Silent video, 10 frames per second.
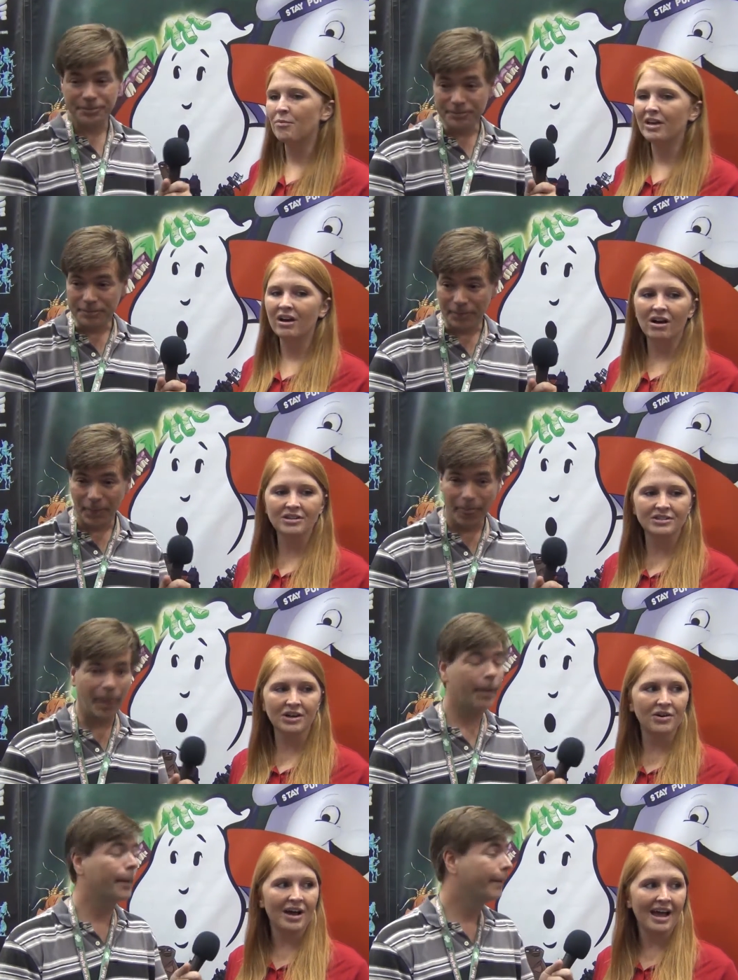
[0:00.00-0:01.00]
Speaker 1: we
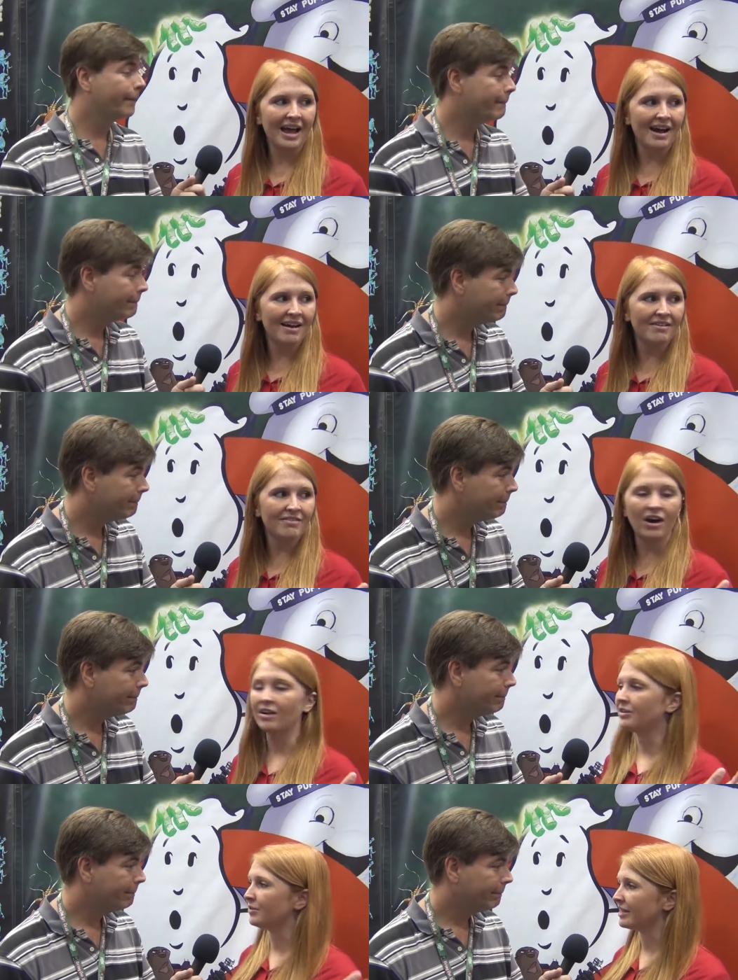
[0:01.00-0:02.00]
also have
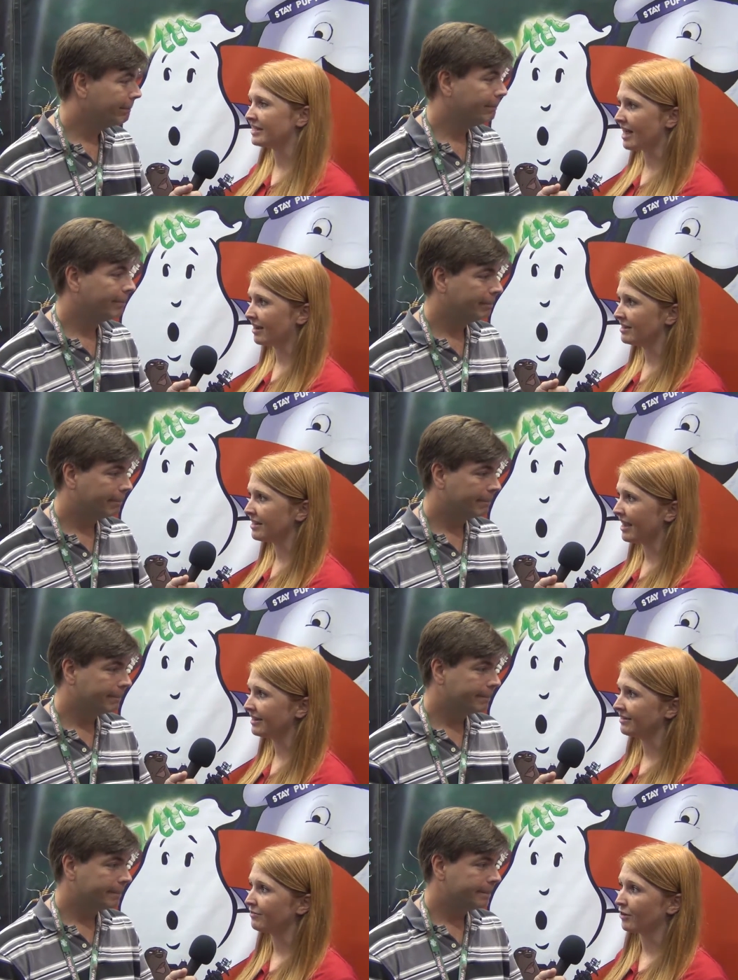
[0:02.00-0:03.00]
our new Attack on
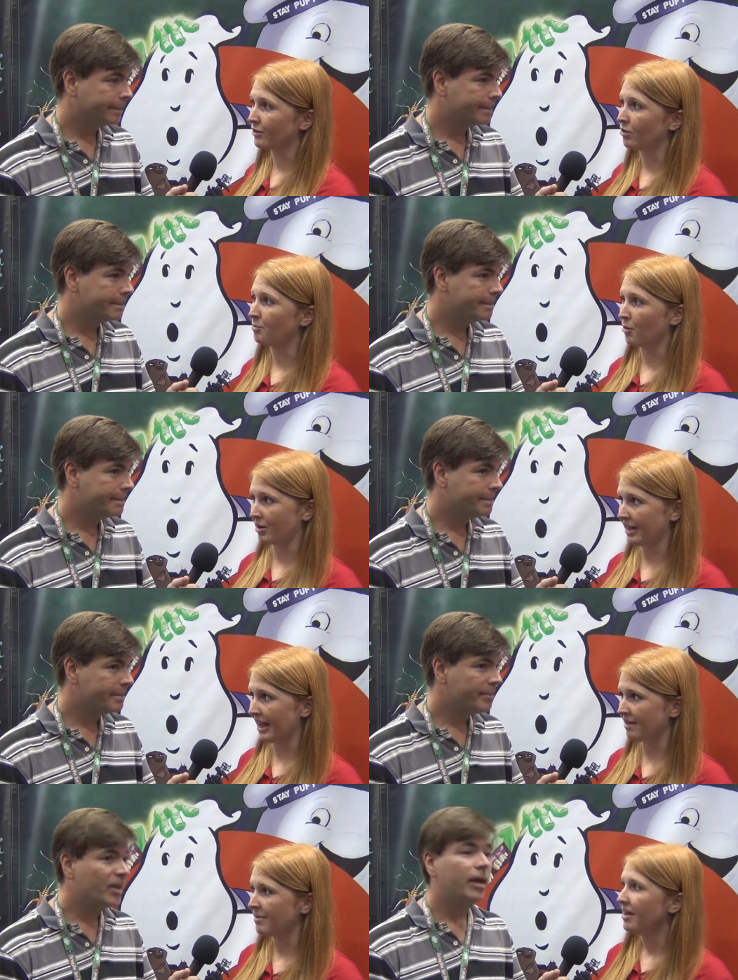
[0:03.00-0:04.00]
Titan vertical board
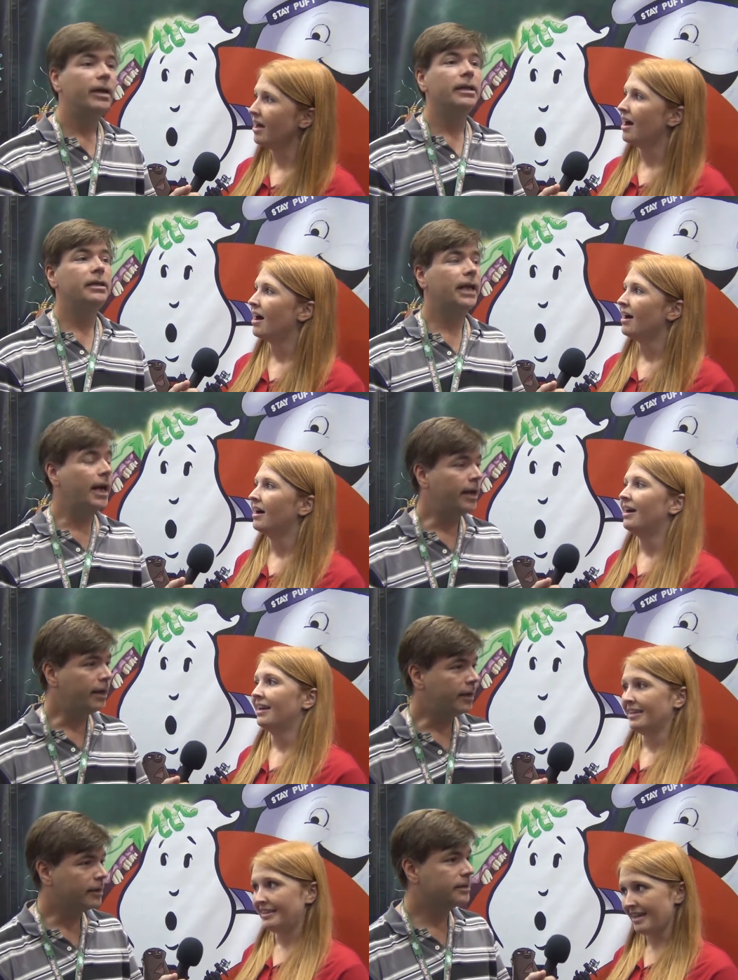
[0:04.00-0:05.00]
game.
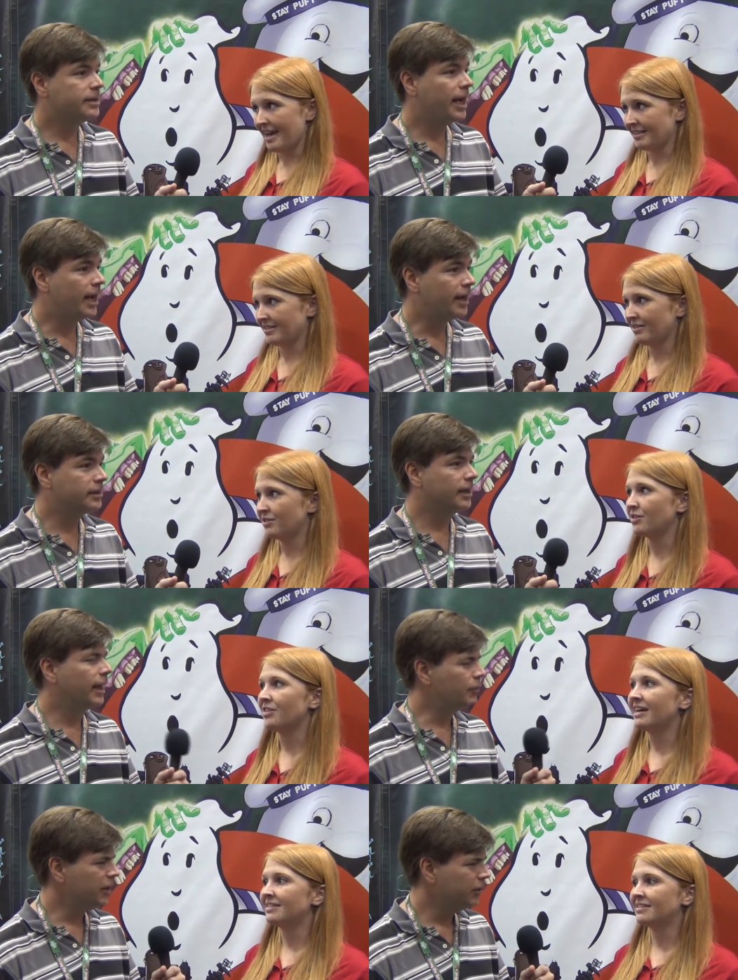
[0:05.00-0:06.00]
Yes. Yes. yes. So
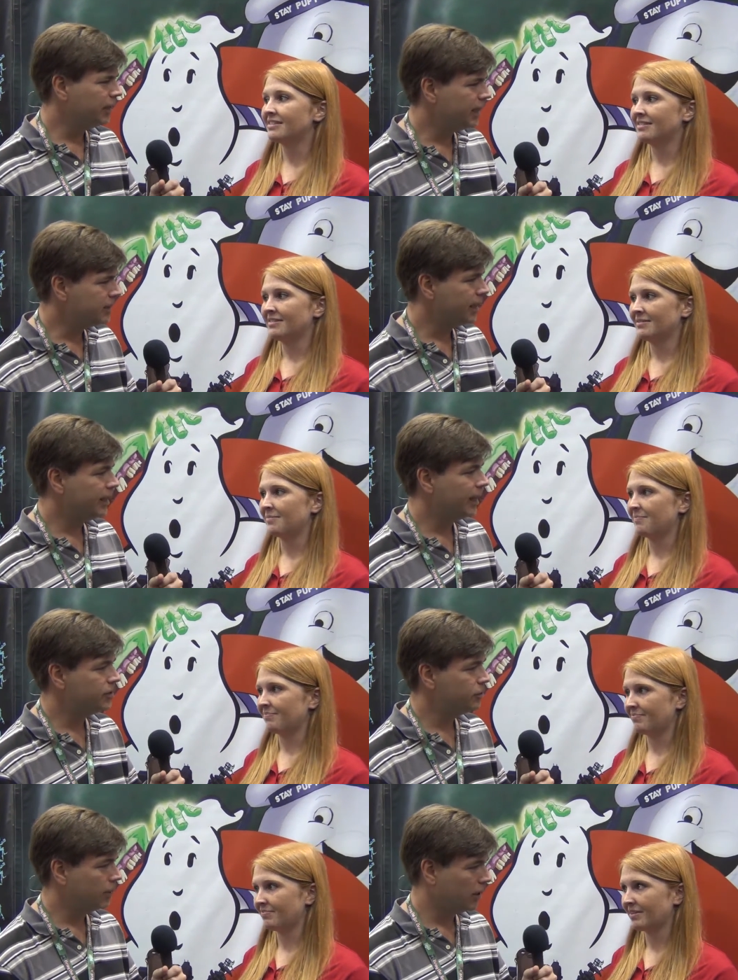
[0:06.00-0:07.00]
that,
Speaker 2: you announced that not
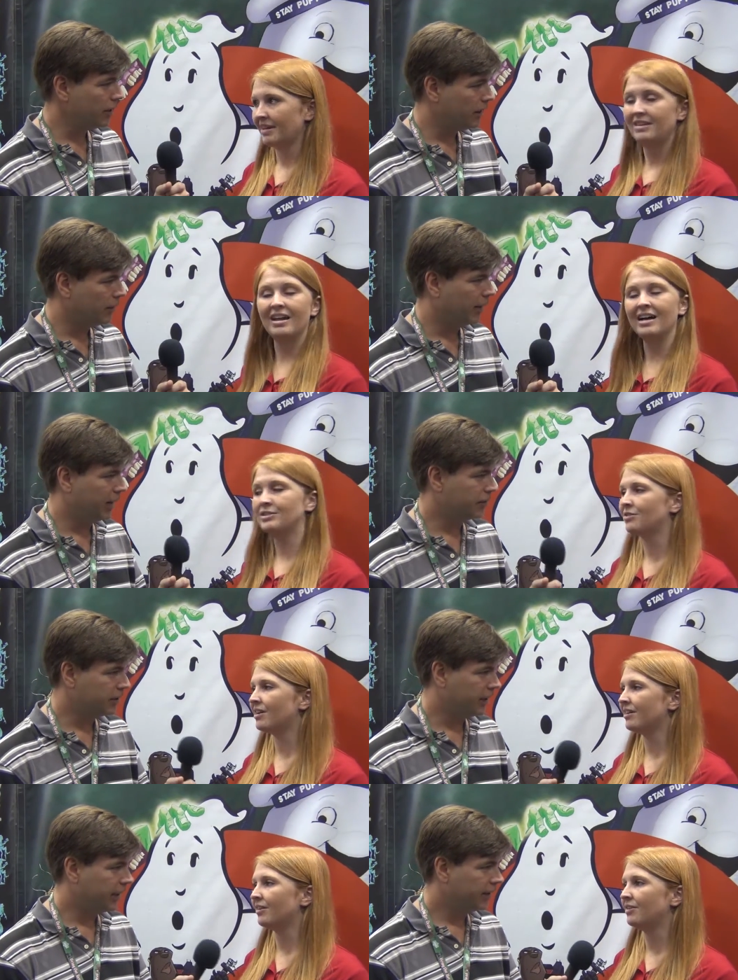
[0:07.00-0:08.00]
too long ago. Not actually. too
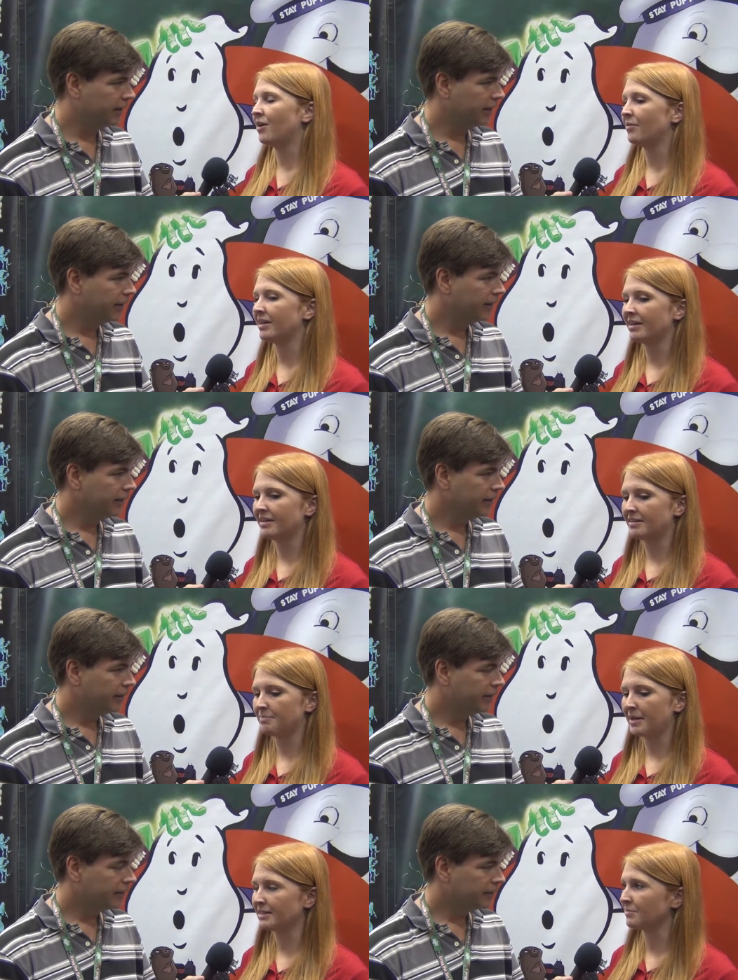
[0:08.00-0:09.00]
long
Speaker 1: ago. No, we uh,
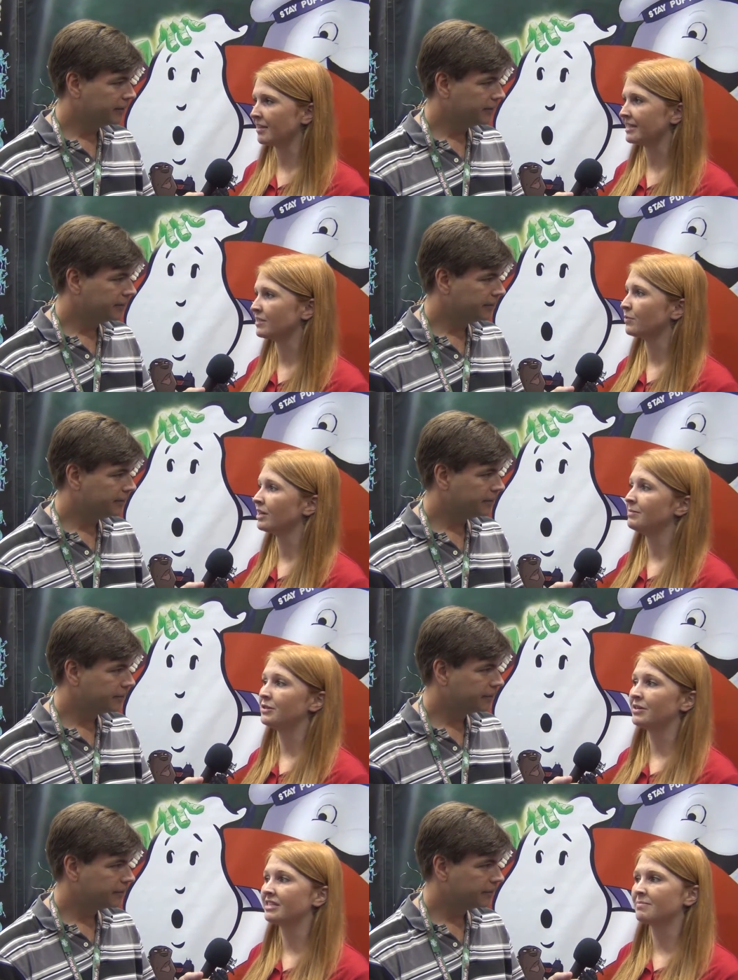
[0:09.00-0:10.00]
picked up the license. We're going to be
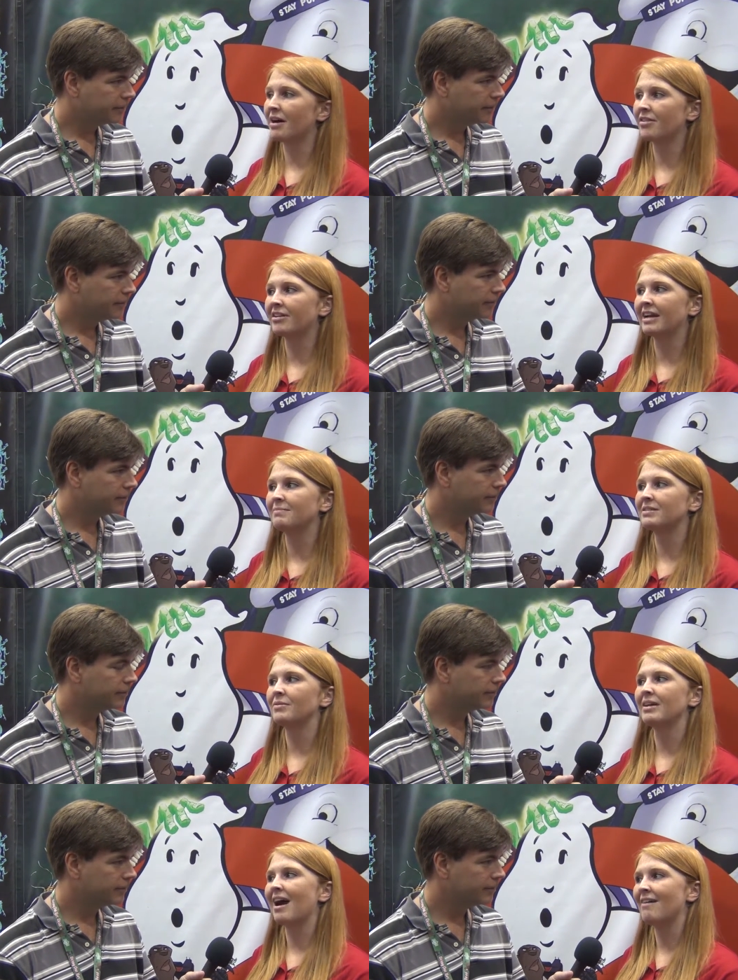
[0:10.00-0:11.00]
doing some other games that
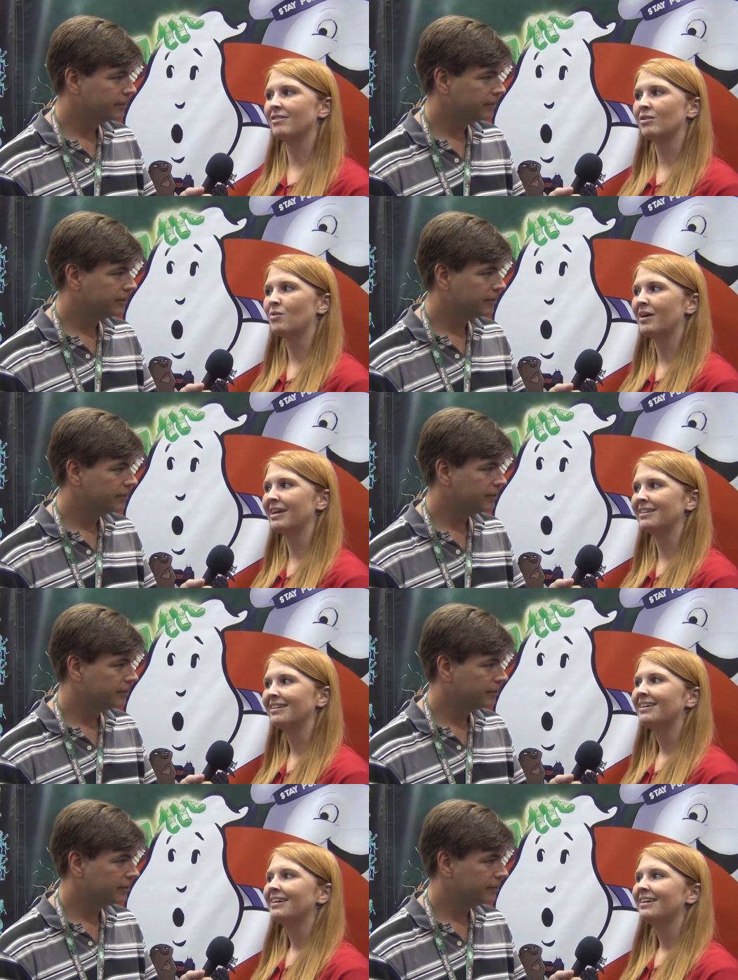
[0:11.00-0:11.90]
we haven't quite